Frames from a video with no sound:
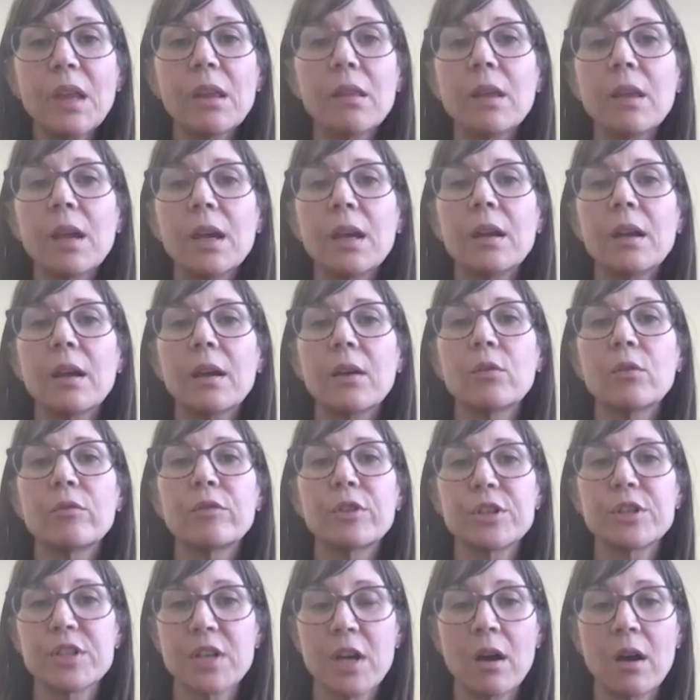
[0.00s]
that
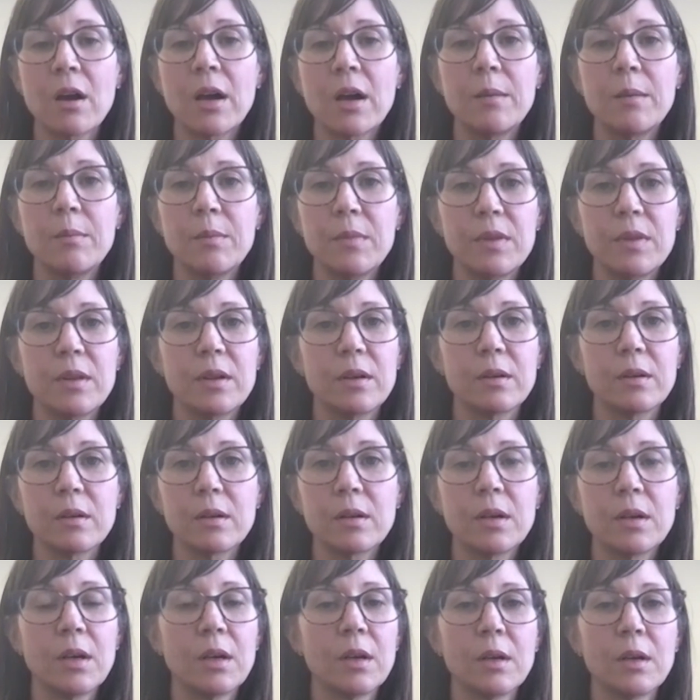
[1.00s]
over time,
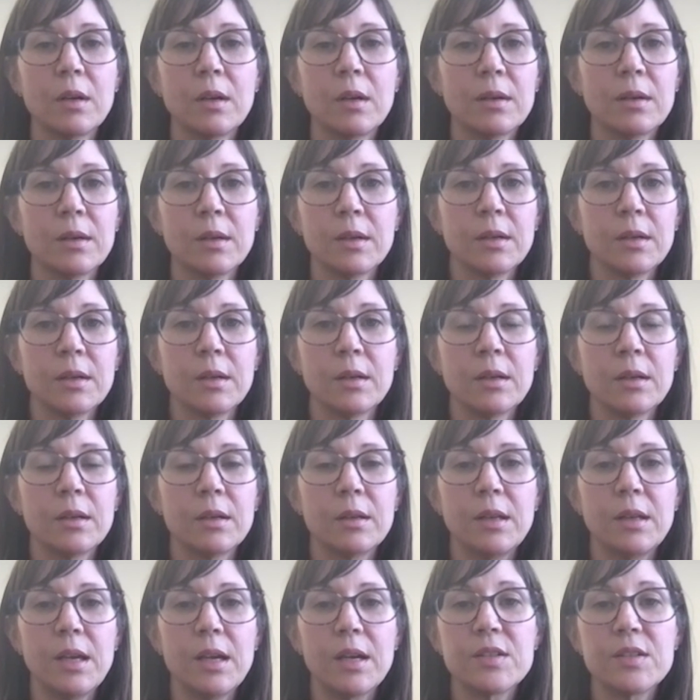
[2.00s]
the
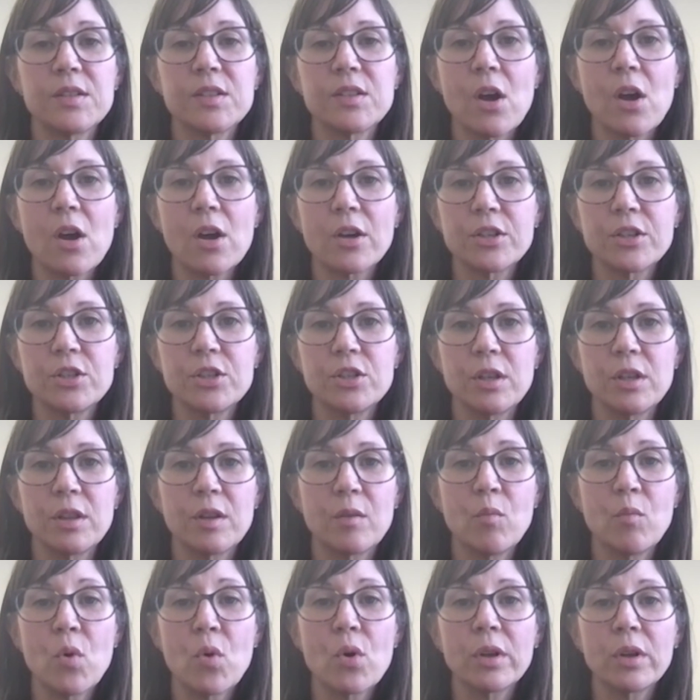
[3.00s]
exhaustion,
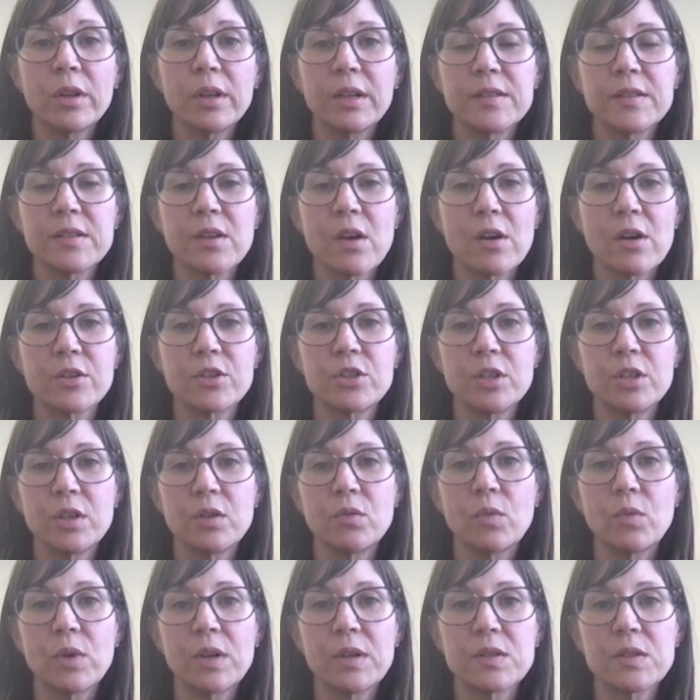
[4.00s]
the moral exhaustion
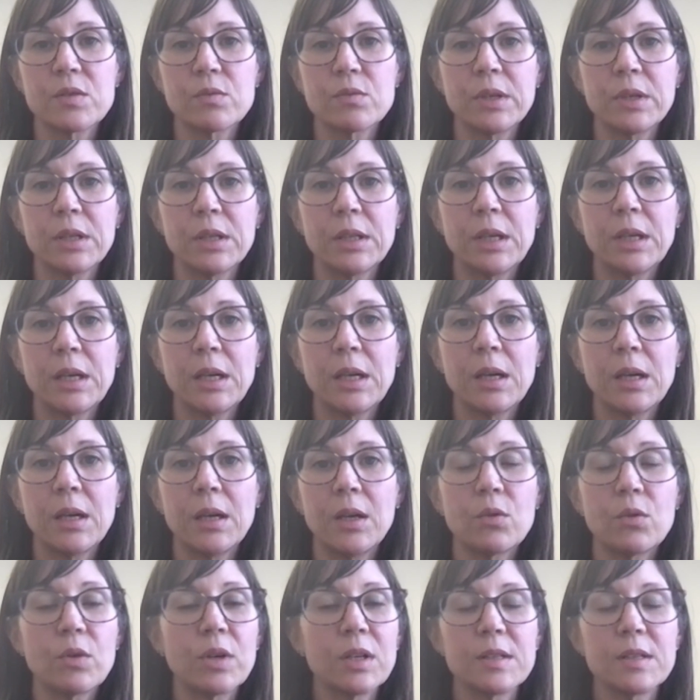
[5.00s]
was really,
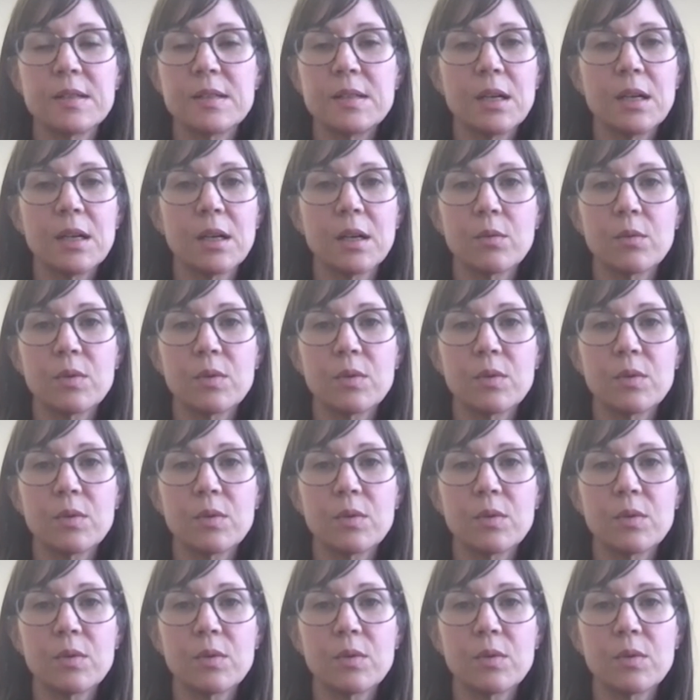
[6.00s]
you could see it.